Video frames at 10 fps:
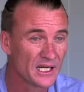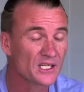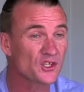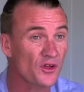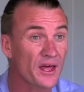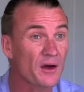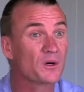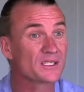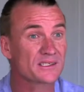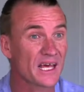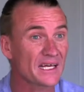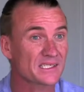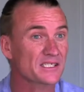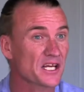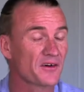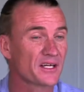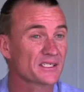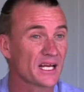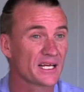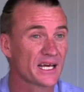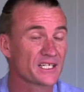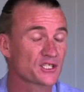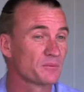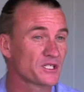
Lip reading: So there was that serious allegation.